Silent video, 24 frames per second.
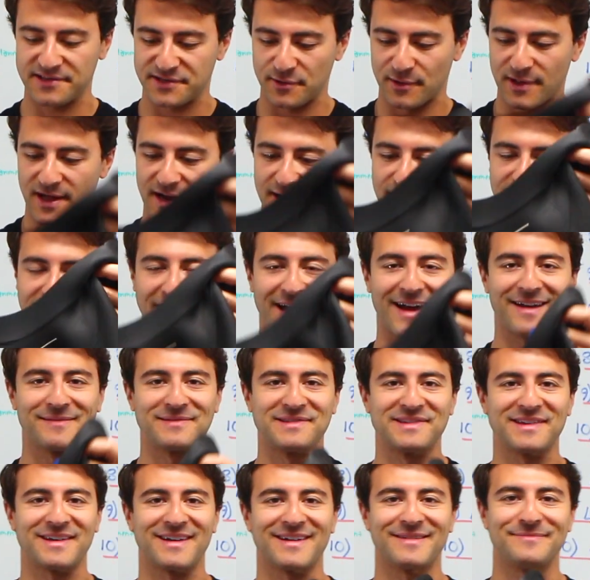So a lot of
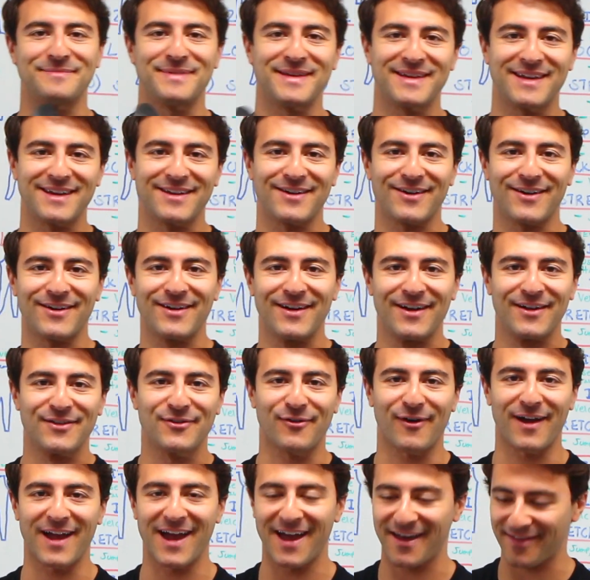times a beginner
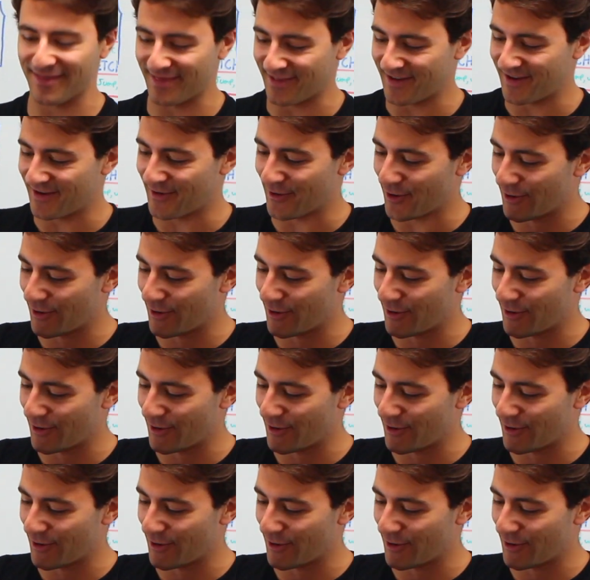triathlete